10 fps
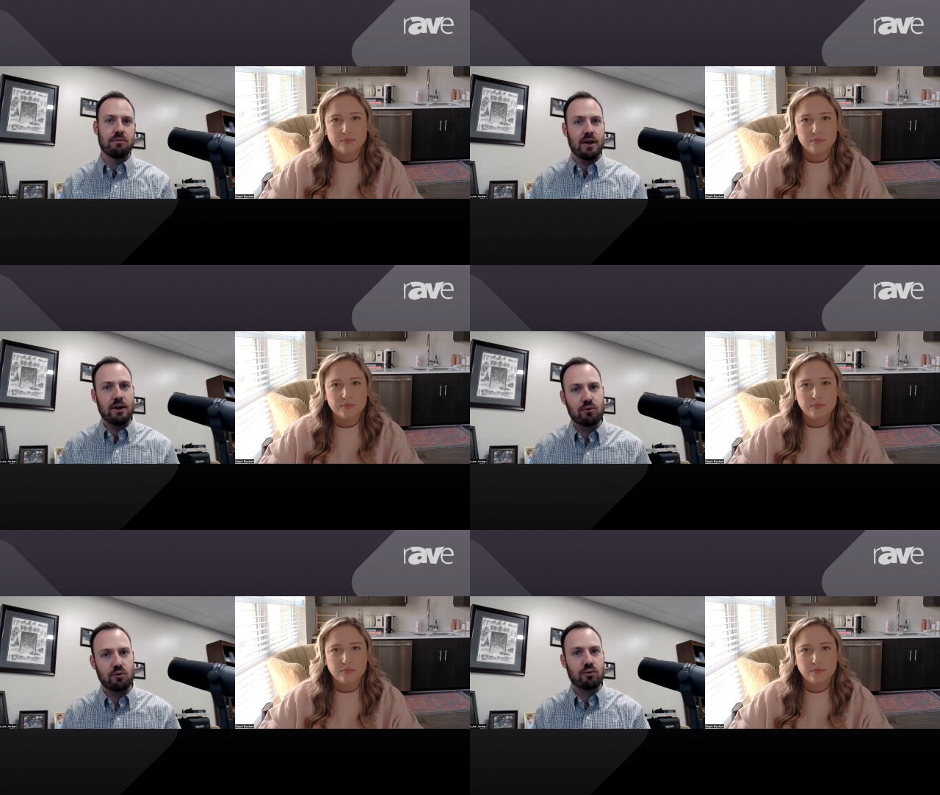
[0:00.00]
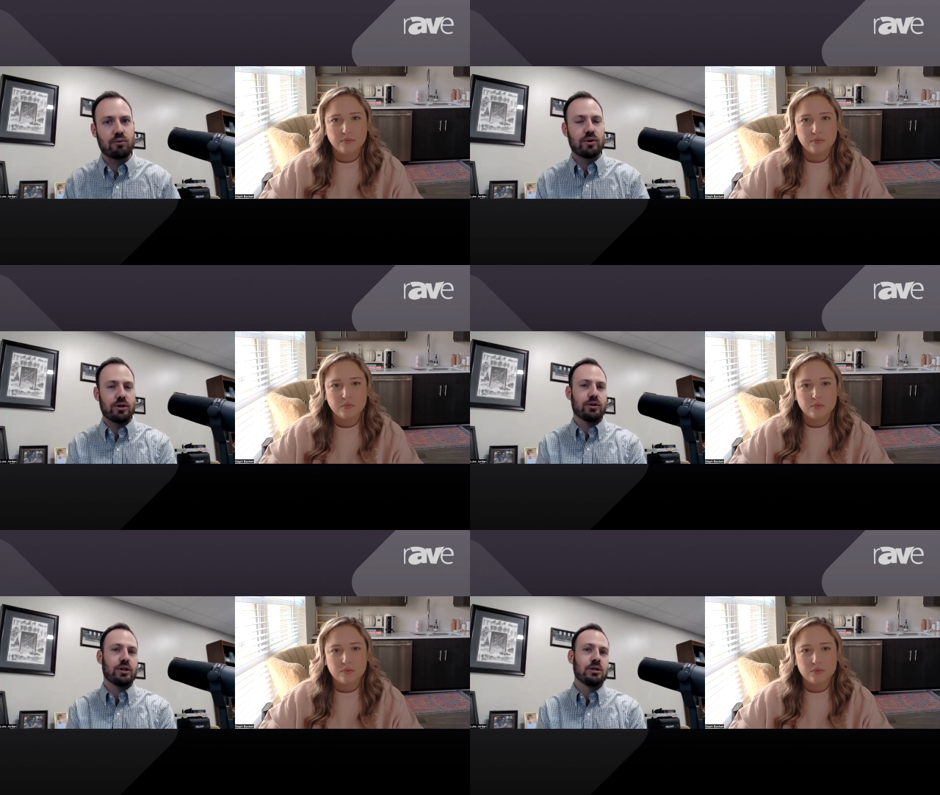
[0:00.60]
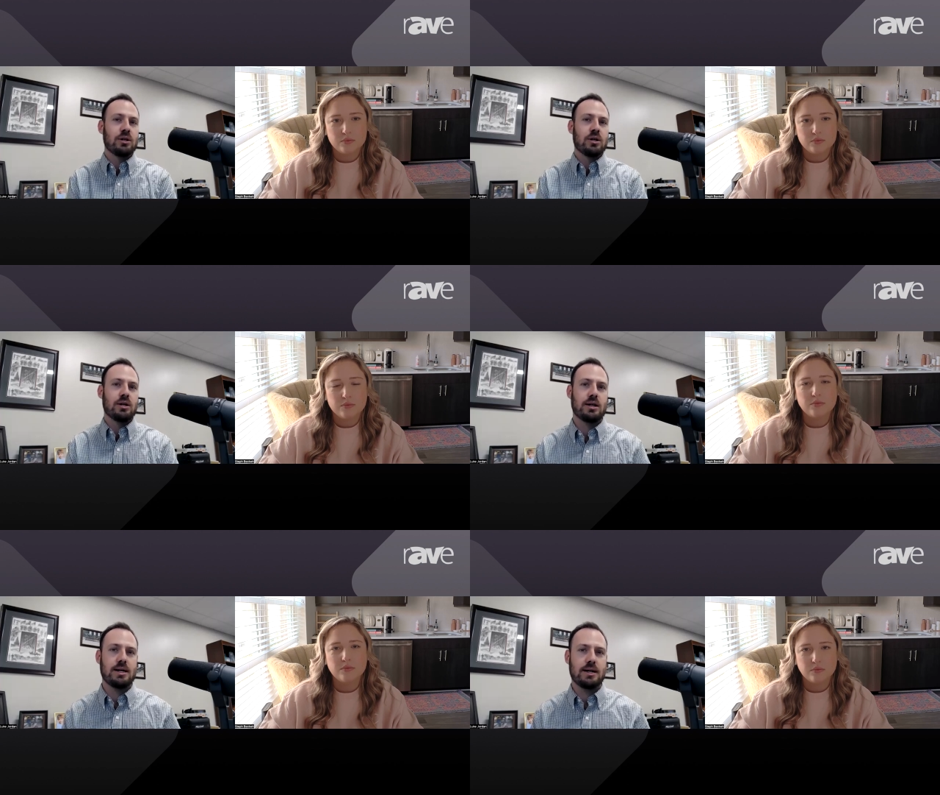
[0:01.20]
Speaker 1: that's really
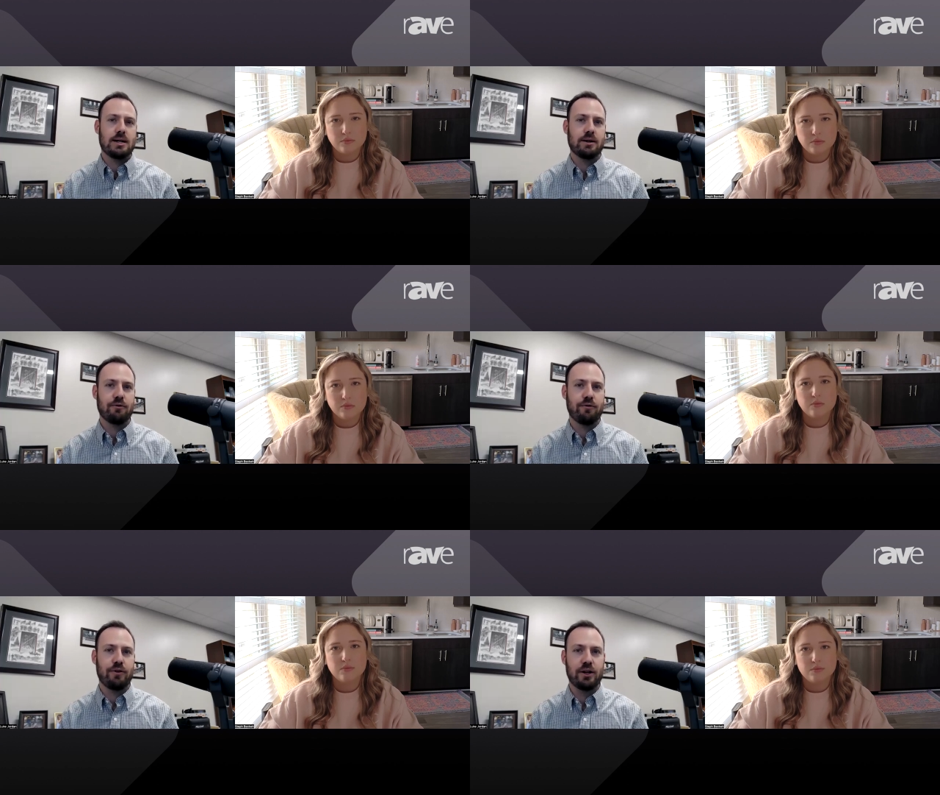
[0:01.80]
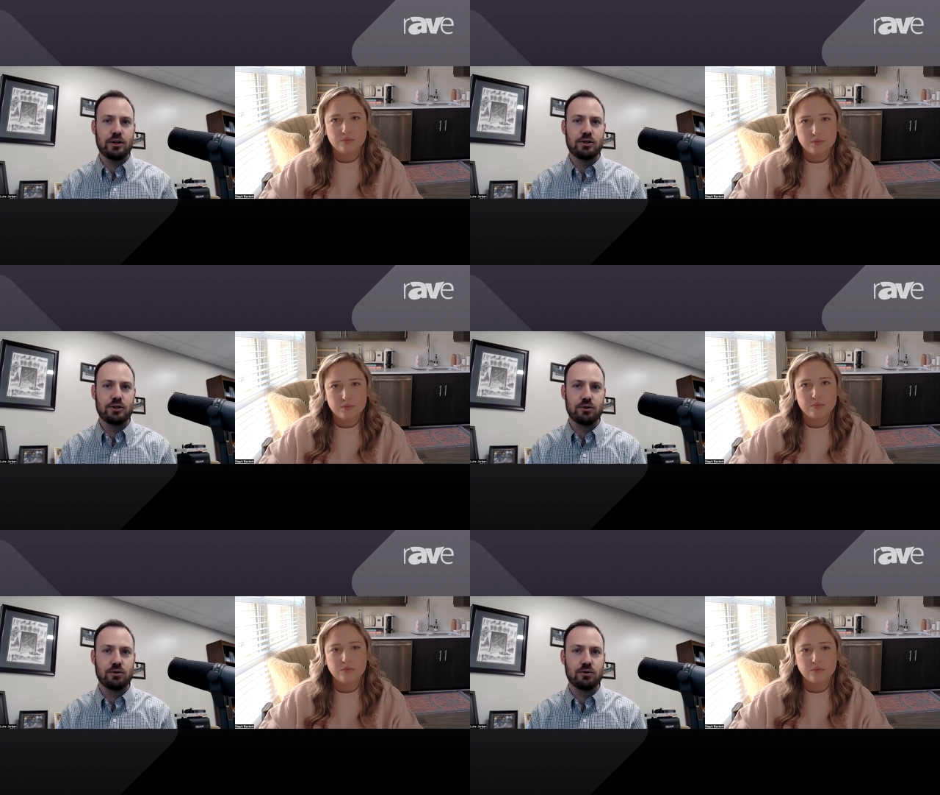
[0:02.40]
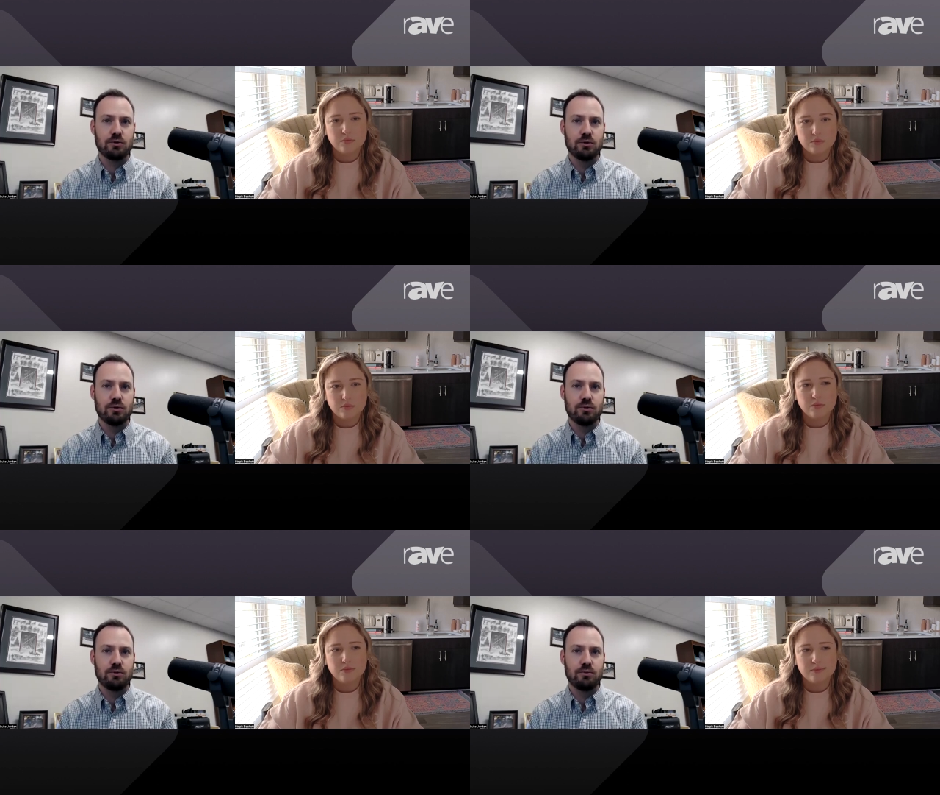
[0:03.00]
fed into
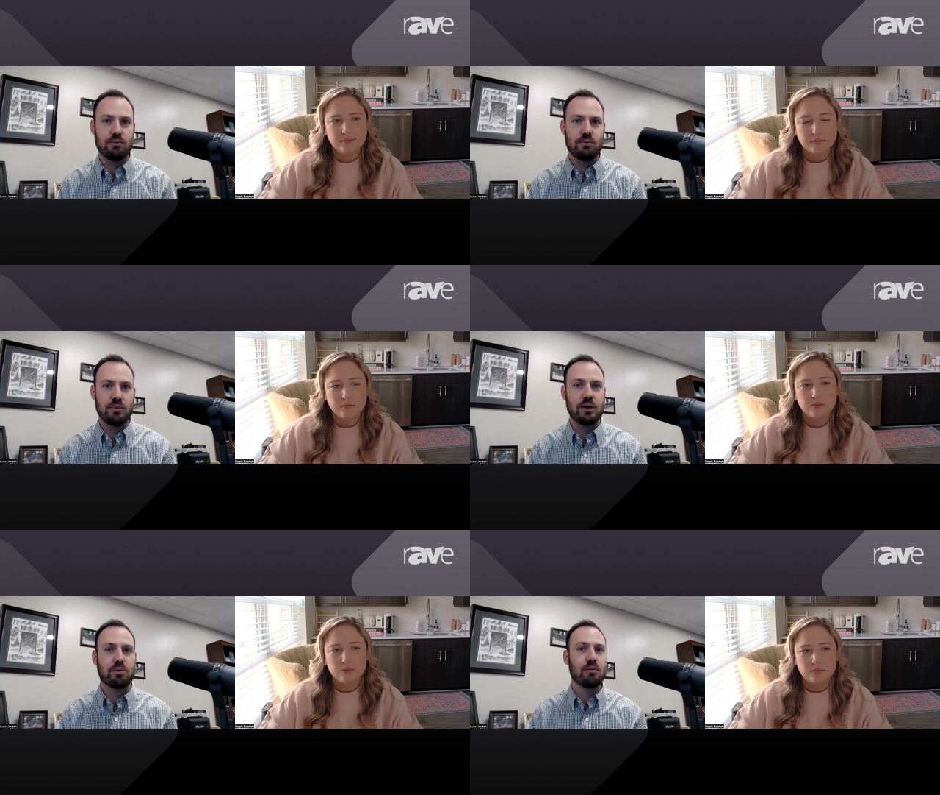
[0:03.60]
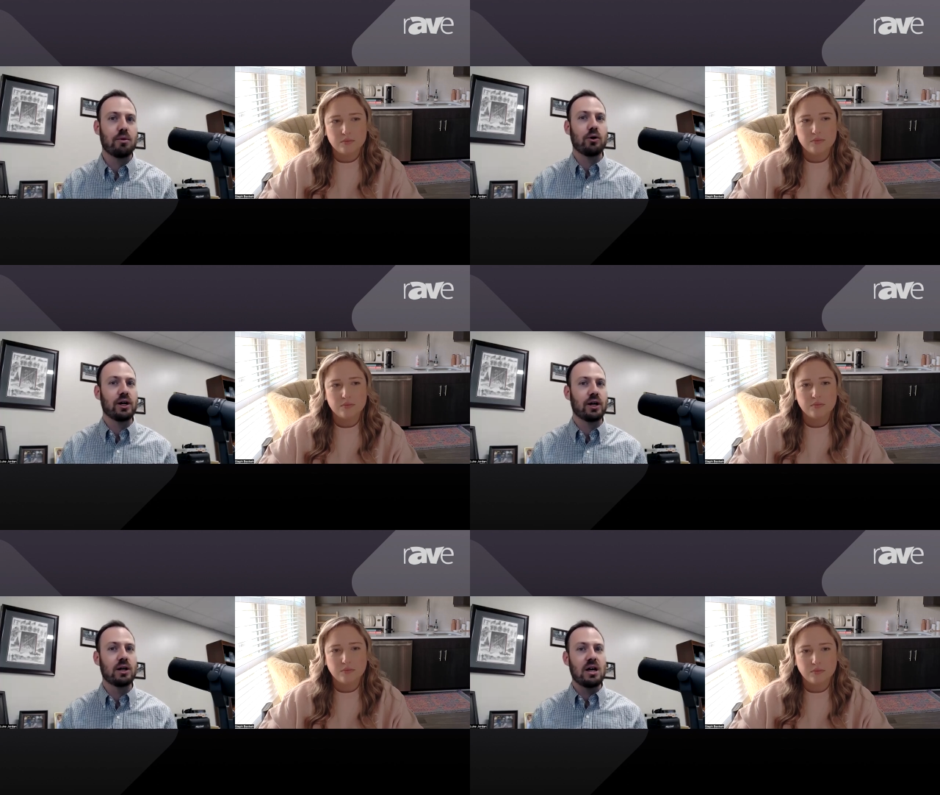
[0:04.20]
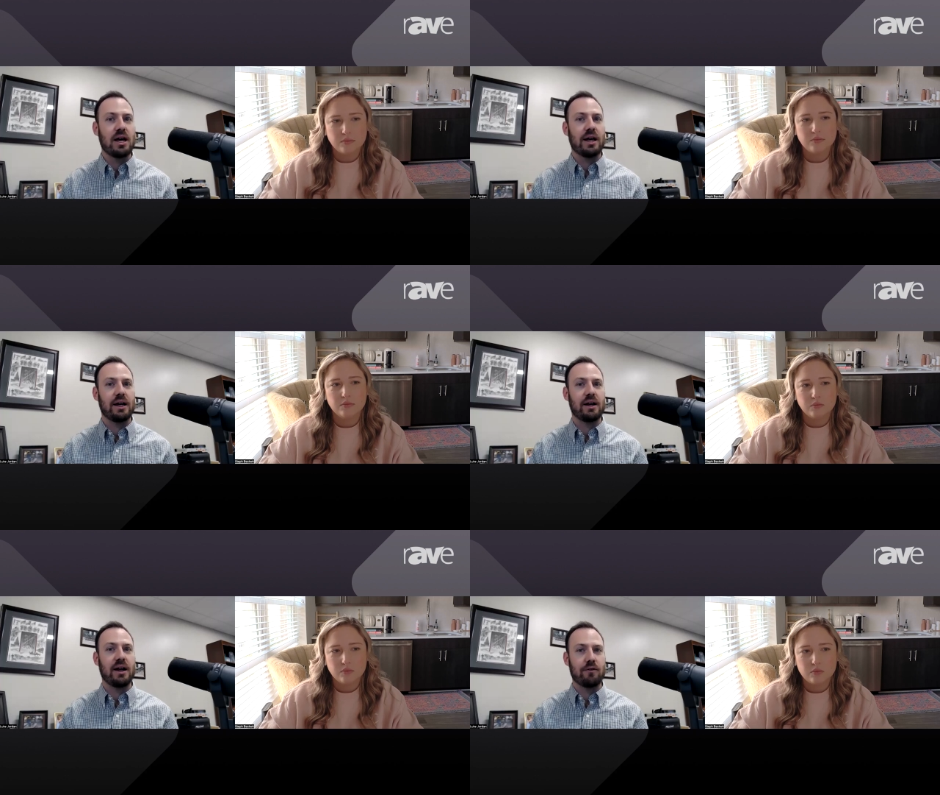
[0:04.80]
me promoting
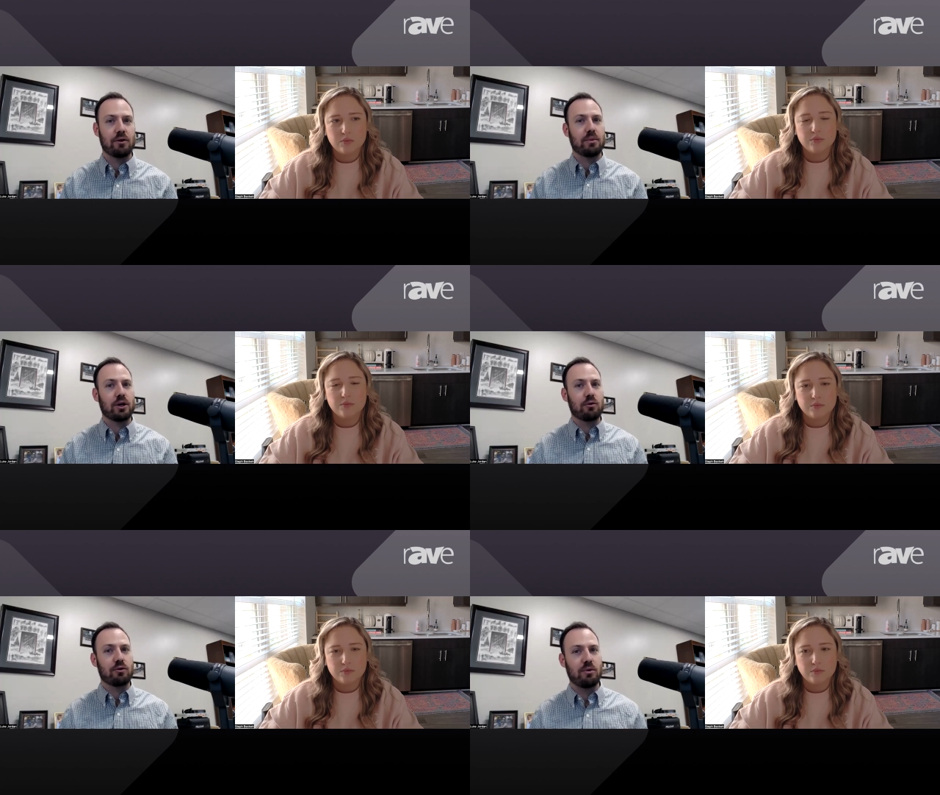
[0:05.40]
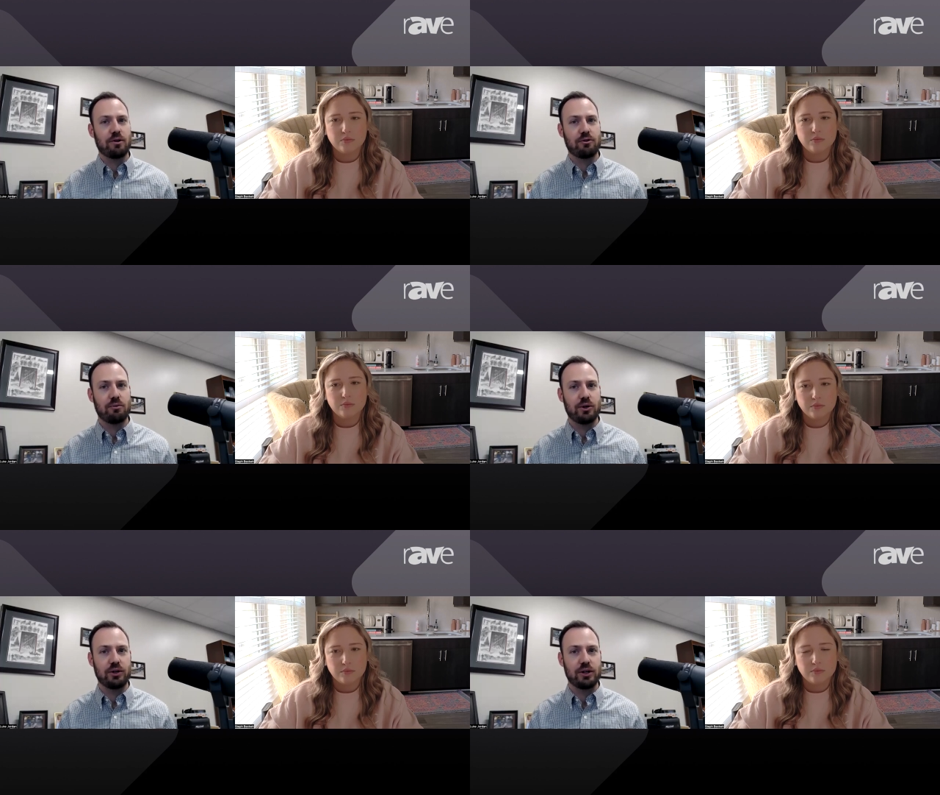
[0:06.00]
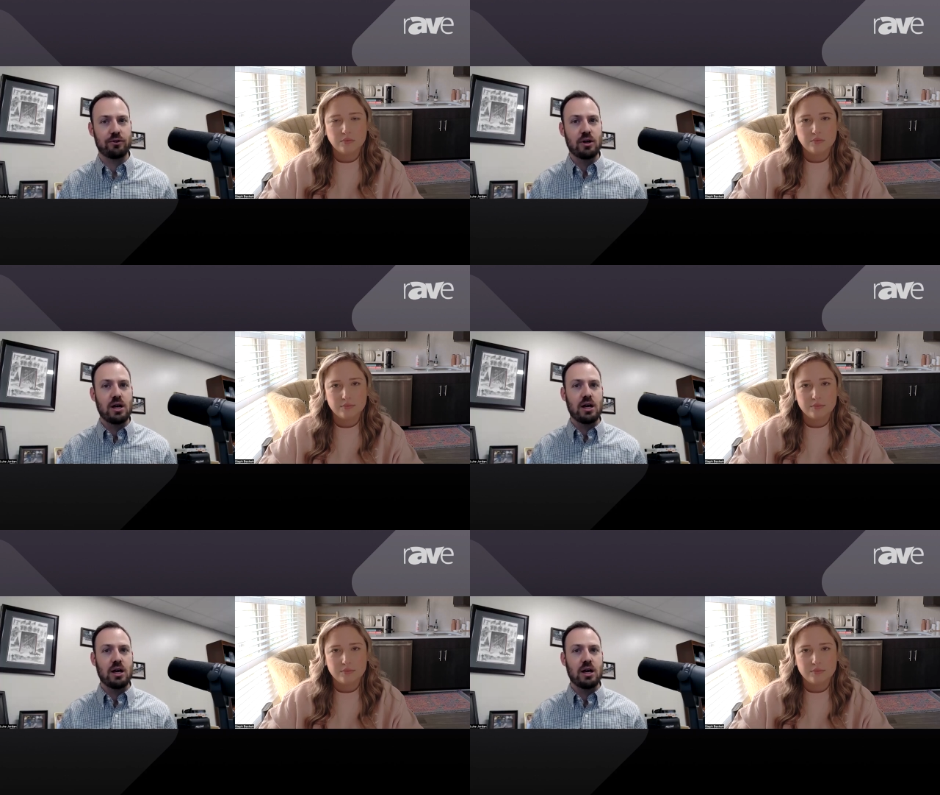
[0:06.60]
and having bigger responsibilities